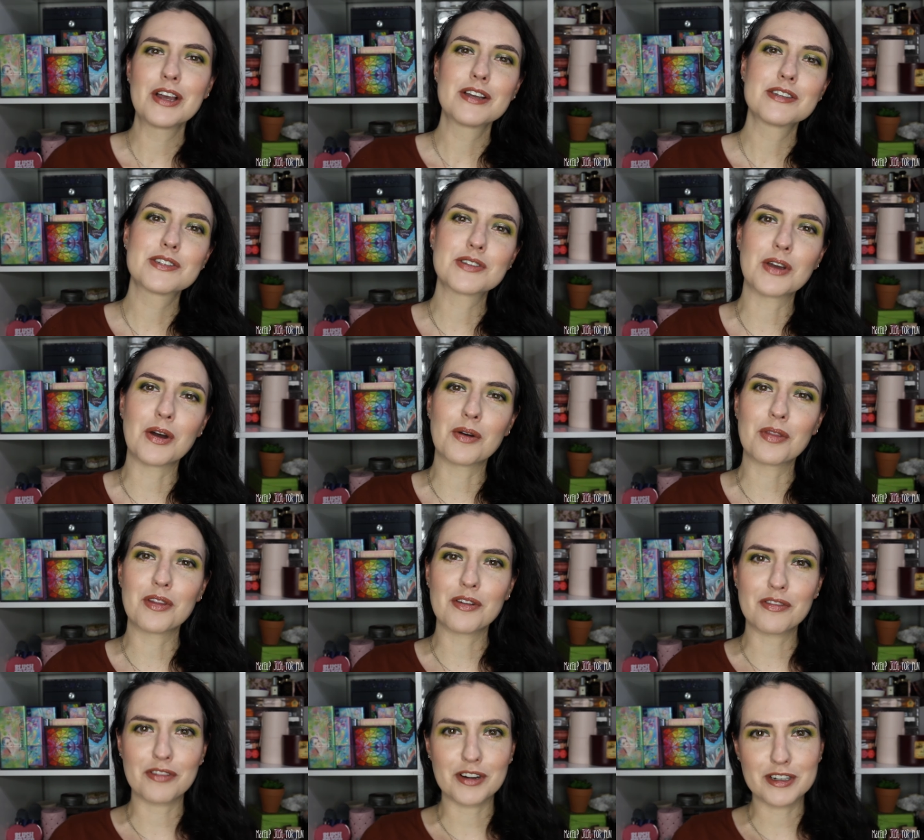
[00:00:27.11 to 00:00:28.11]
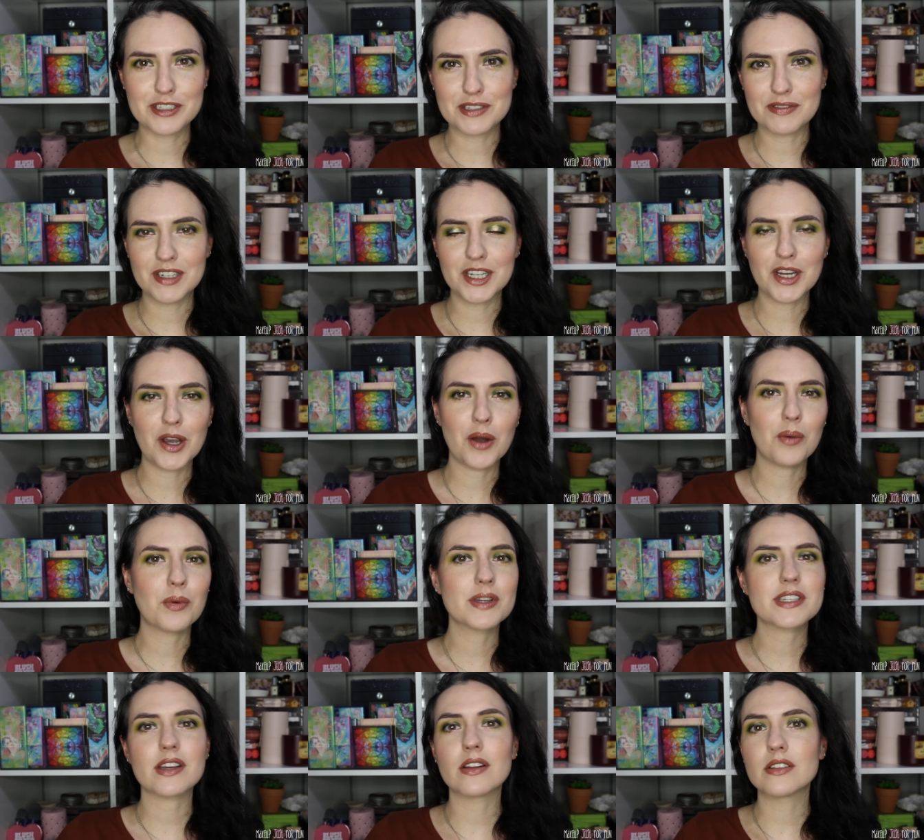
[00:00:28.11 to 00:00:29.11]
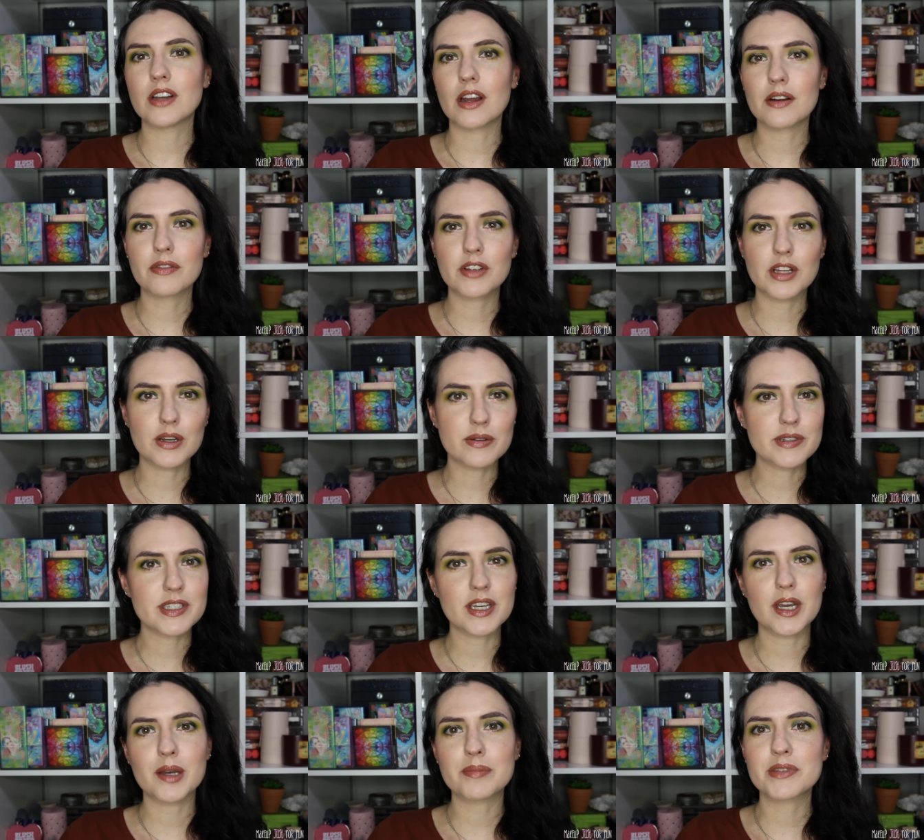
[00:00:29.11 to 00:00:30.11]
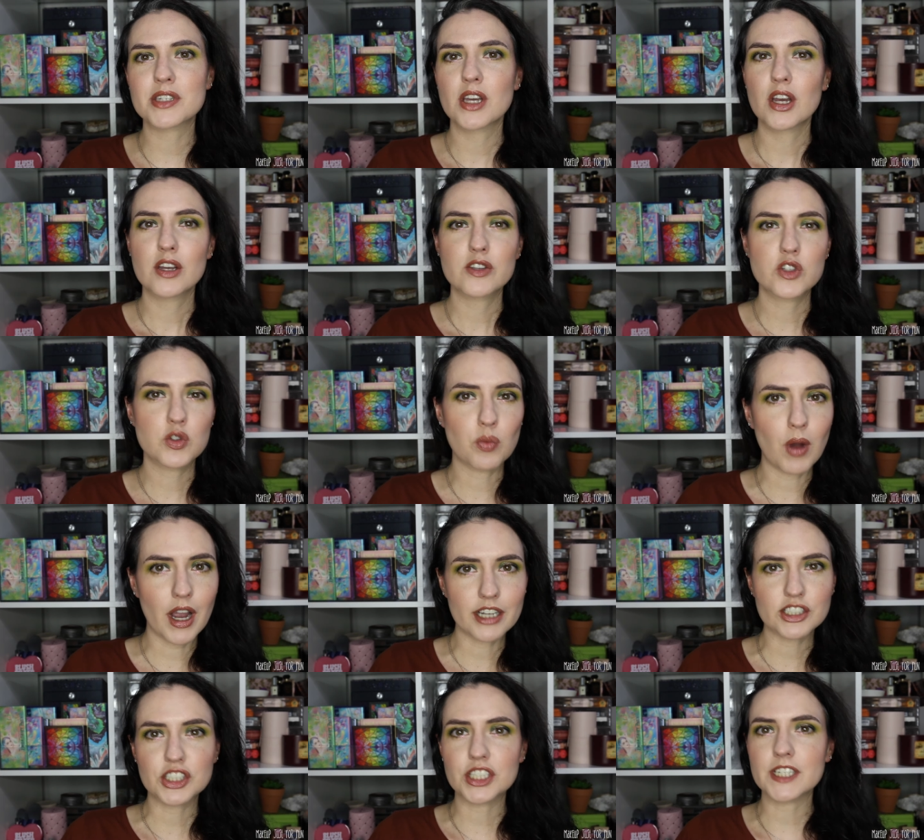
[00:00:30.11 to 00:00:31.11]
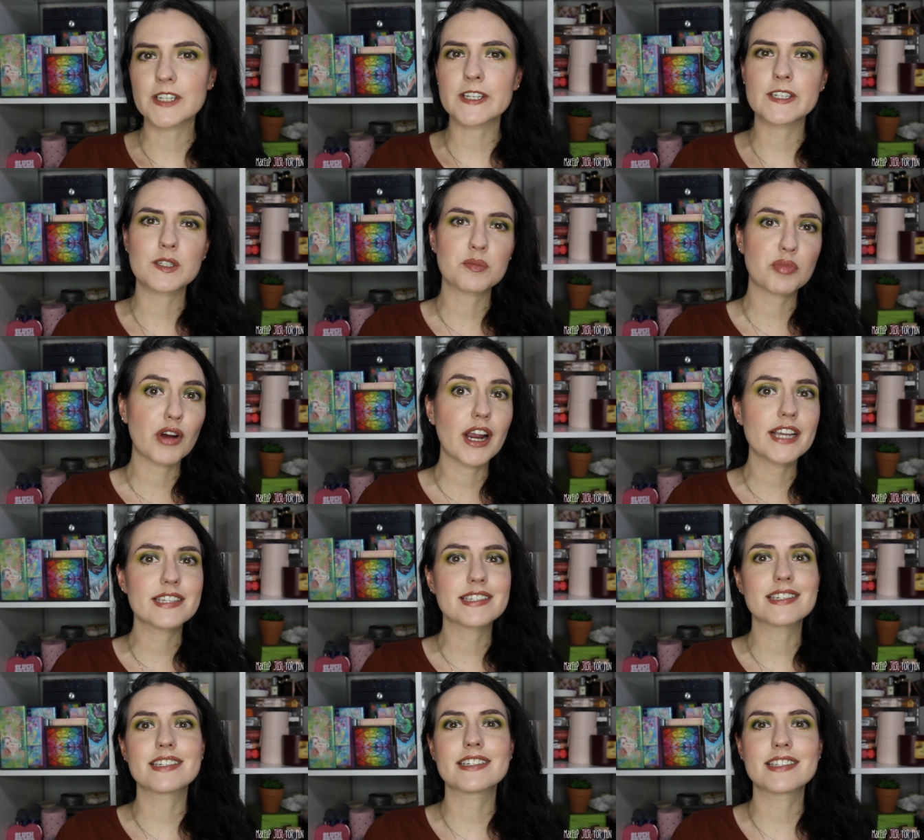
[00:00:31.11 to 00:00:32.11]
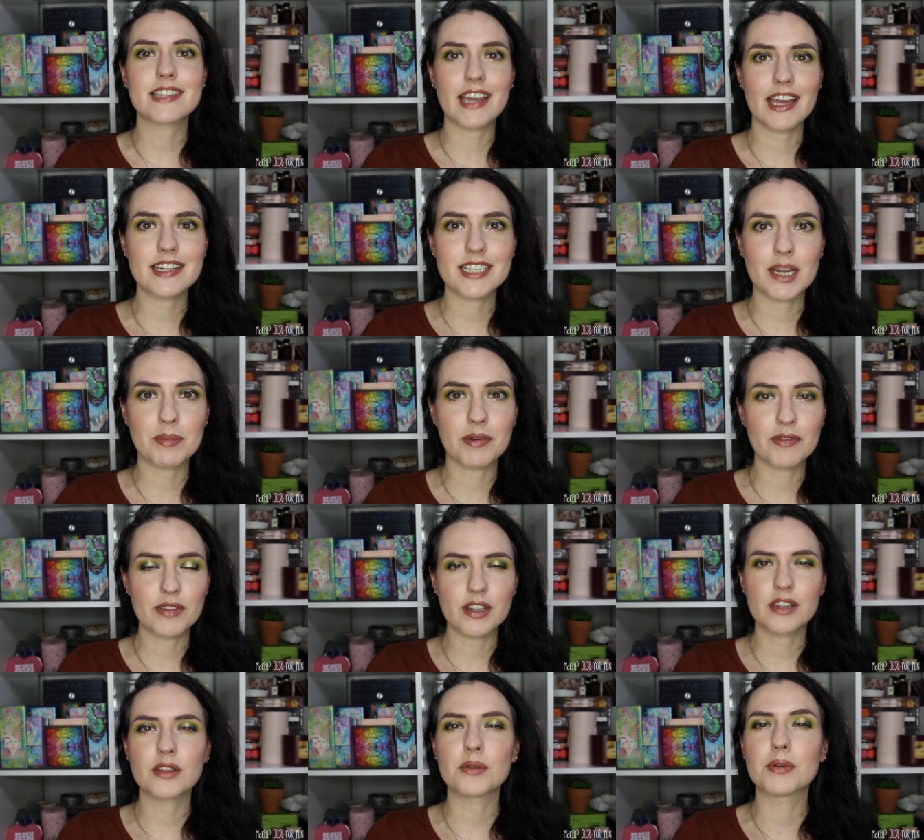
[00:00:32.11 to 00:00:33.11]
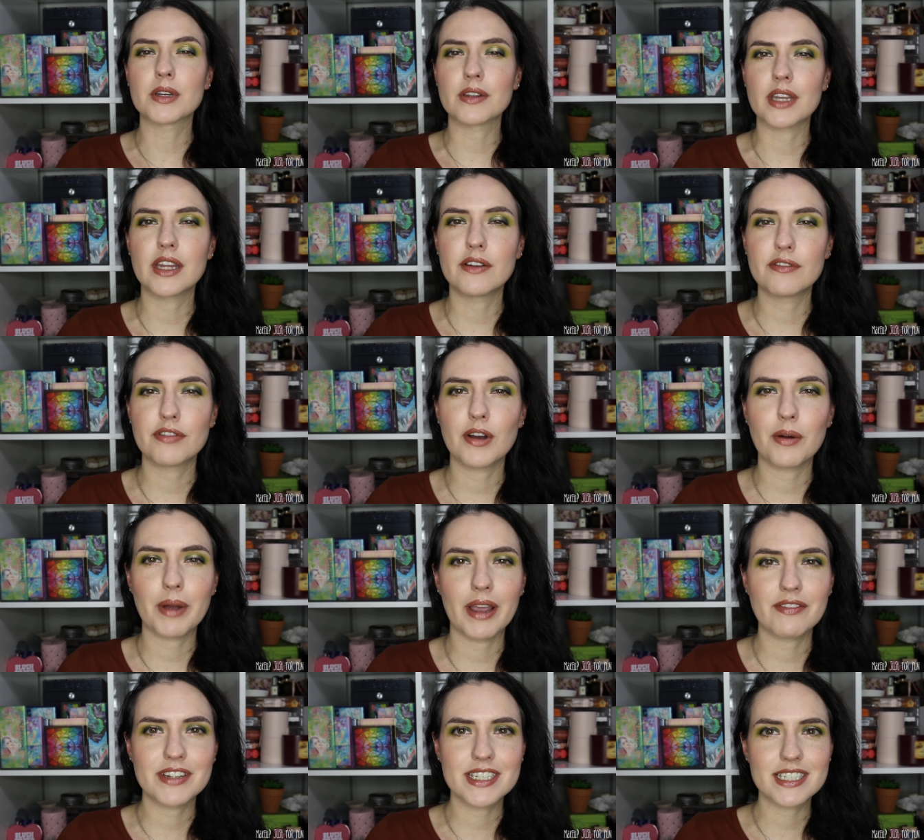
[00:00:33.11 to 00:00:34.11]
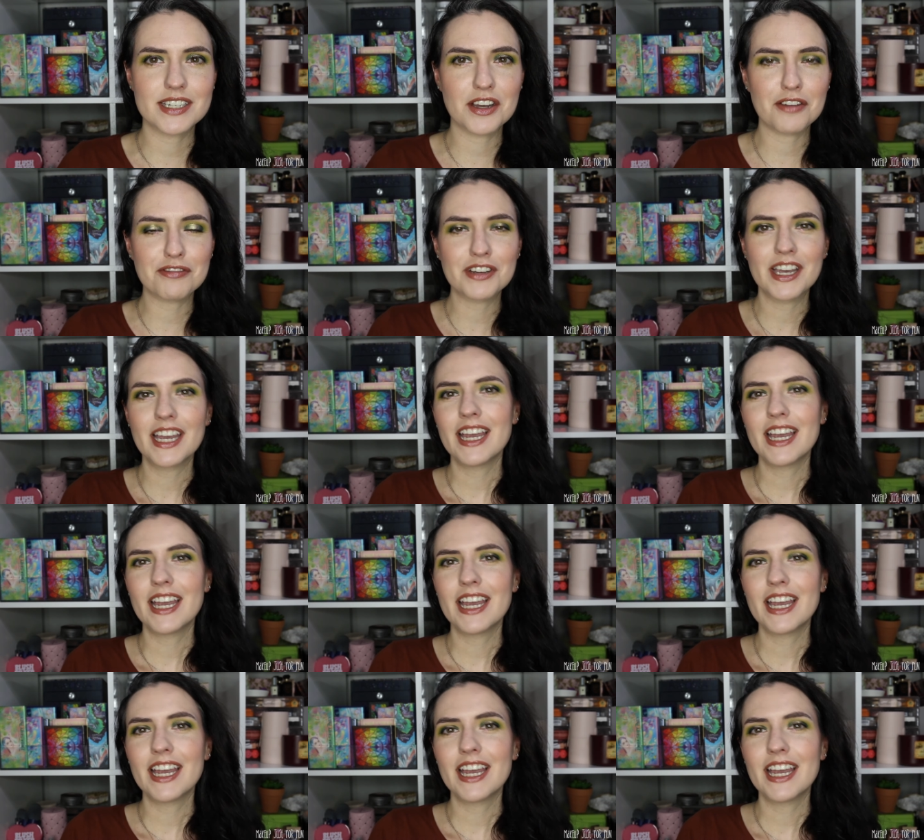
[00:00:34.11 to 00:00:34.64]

So the first video was a lot of close ups, swatches, prices, that type of thing, the real info heavy stuff.